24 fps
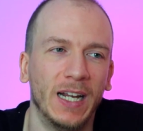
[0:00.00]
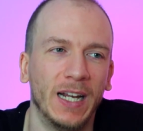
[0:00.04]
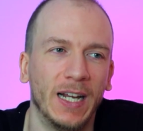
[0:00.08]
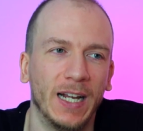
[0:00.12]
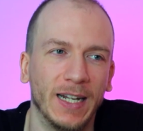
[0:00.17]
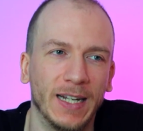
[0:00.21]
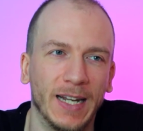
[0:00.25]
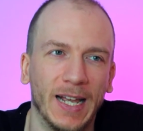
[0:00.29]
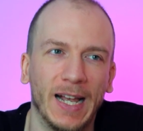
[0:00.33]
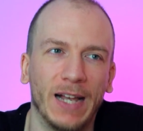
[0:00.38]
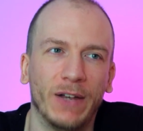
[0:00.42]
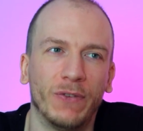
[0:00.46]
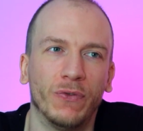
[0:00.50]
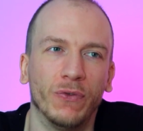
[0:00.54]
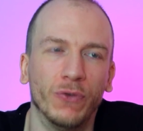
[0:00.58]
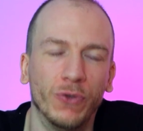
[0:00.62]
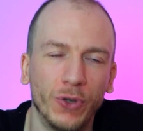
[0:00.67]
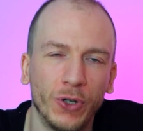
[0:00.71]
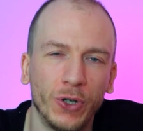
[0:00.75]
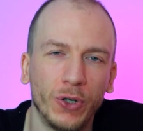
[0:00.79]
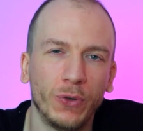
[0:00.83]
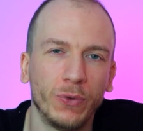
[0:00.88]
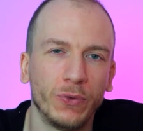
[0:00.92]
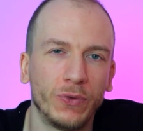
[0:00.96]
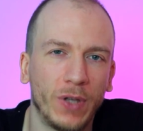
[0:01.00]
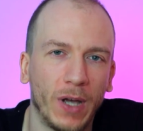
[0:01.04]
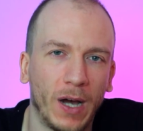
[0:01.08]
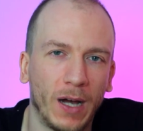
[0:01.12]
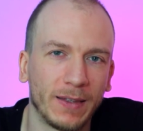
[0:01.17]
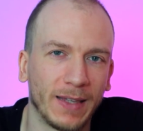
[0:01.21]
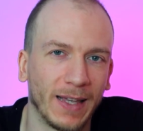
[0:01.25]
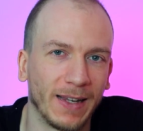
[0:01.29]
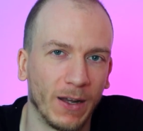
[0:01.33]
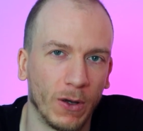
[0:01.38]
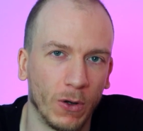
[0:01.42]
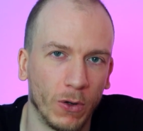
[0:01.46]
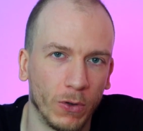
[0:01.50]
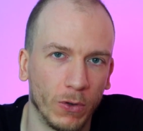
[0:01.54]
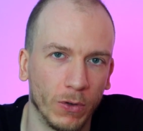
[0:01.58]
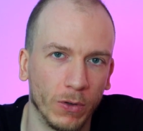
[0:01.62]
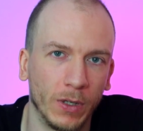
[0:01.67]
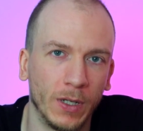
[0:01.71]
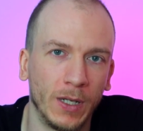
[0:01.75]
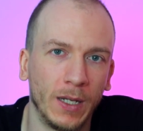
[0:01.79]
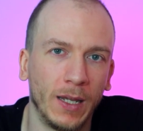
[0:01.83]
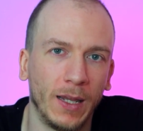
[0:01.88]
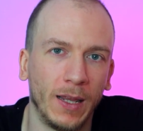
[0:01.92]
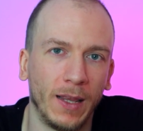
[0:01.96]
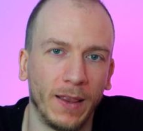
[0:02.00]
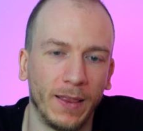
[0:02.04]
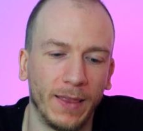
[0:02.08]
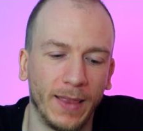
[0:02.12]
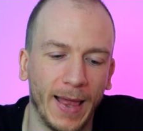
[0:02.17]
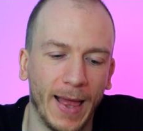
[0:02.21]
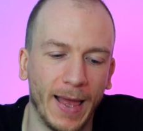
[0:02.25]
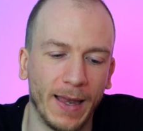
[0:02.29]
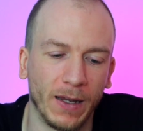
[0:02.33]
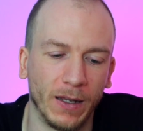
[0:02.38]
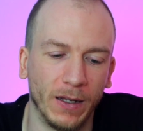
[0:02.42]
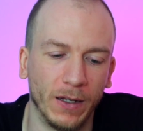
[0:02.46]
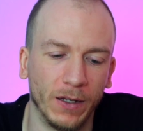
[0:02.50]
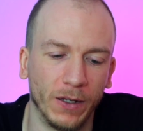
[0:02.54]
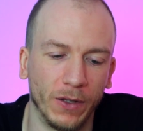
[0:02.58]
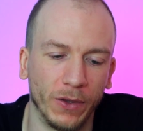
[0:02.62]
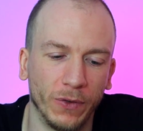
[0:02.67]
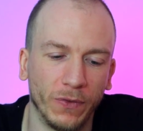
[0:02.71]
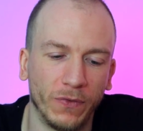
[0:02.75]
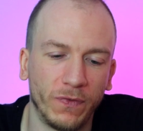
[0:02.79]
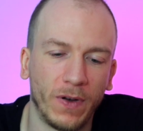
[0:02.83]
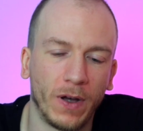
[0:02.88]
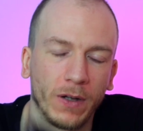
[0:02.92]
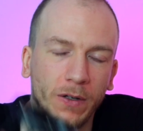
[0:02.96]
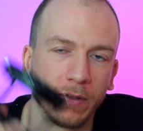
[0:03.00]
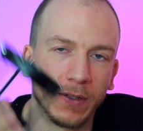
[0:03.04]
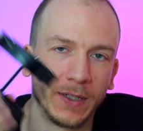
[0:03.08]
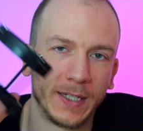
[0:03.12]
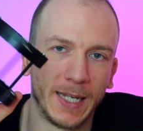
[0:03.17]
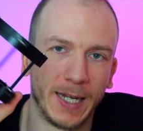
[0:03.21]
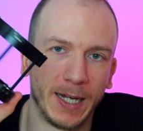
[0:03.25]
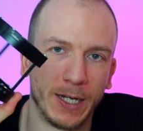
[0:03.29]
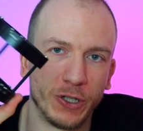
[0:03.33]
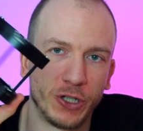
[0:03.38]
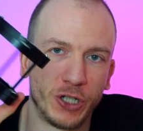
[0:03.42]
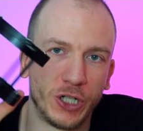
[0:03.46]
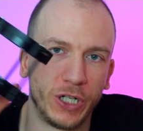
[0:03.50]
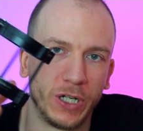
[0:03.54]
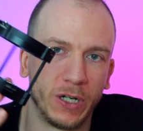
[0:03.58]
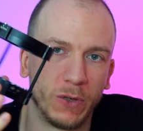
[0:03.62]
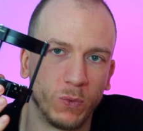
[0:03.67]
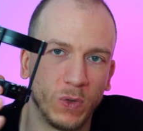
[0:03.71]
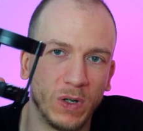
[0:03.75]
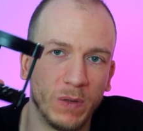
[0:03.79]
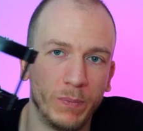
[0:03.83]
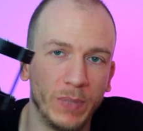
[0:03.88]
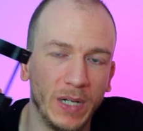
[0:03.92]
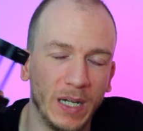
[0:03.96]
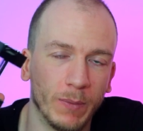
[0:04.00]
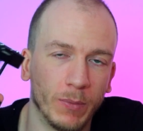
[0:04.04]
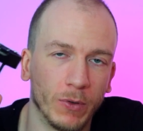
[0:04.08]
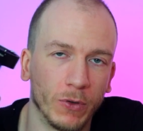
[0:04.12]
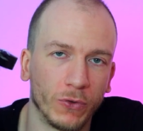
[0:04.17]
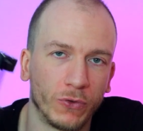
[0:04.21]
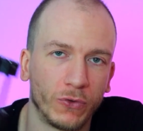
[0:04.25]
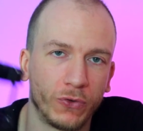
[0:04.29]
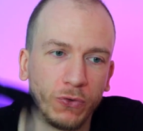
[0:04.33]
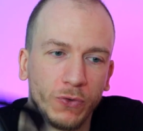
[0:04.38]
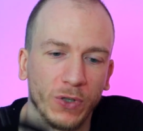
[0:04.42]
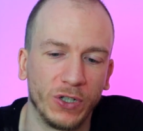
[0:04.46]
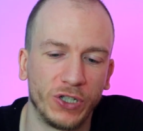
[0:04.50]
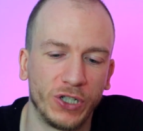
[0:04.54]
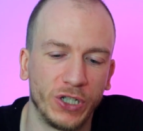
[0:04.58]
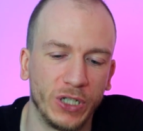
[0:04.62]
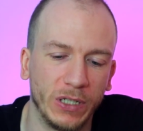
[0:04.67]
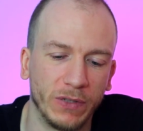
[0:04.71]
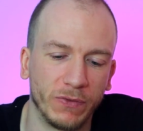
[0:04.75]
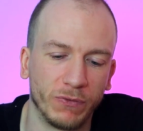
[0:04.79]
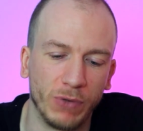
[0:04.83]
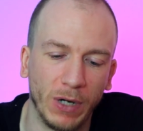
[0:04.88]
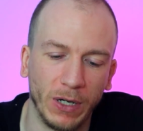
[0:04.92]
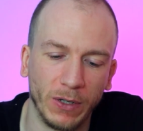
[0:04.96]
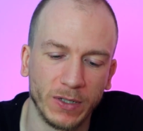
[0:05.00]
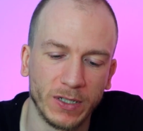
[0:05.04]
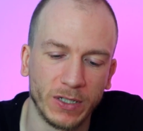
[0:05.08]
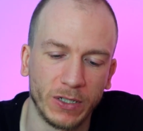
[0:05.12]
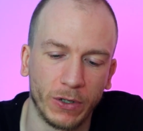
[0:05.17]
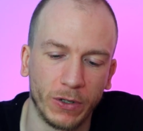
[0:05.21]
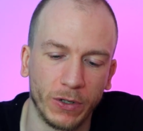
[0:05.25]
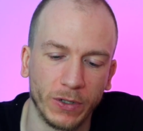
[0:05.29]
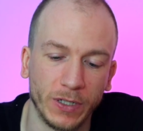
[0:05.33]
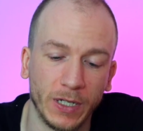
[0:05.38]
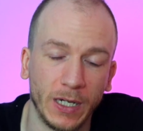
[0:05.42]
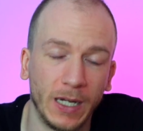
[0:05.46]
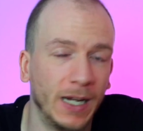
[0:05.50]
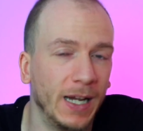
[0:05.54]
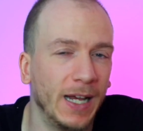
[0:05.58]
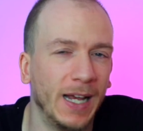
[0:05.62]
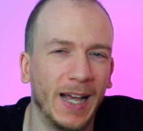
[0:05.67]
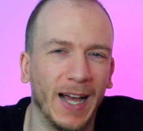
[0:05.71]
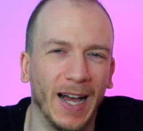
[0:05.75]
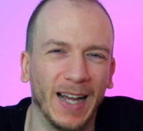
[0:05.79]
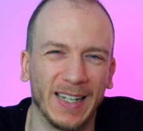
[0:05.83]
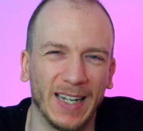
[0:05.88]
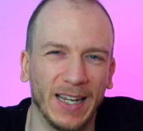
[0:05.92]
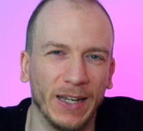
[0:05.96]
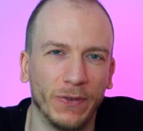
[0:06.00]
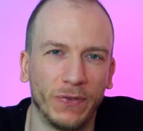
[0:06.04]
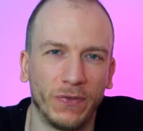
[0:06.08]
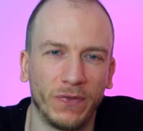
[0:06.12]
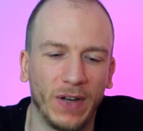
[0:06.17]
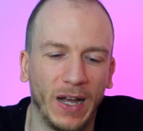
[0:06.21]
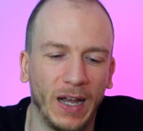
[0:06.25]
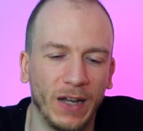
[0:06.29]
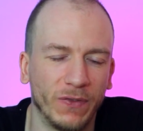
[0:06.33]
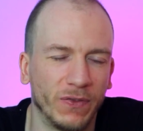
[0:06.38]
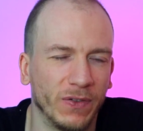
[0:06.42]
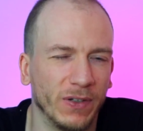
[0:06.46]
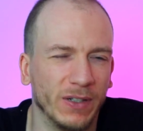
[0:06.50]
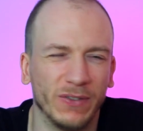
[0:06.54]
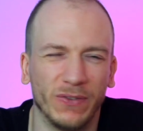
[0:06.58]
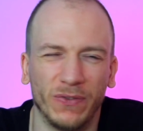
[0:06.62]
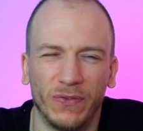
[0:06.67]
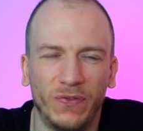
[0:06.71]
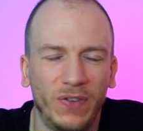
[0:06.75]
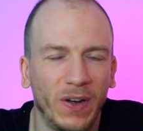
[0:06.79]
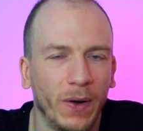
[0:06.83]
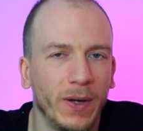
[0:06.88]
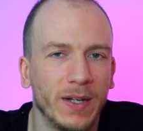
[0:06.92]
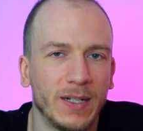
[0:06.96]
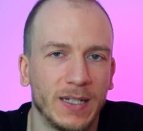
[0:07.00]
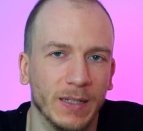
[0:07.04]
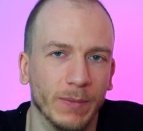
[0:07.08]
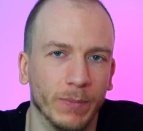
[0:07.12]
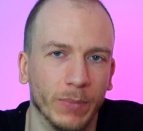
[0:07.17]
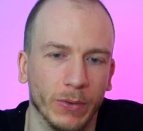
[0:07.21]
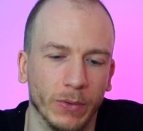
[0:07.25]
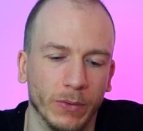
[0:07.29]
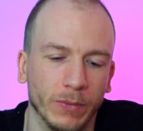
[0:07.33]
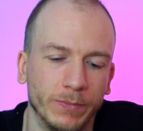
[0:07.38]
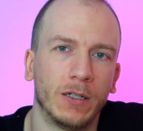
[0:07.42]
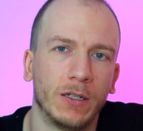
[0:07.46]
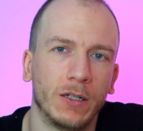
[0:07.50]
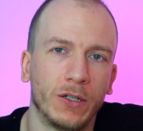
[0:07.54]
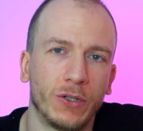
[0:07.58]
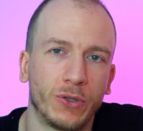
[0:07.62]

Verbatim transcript: and I have no doubt at all that um, the photon cage here will be able to achieve round stars at F five, very simple.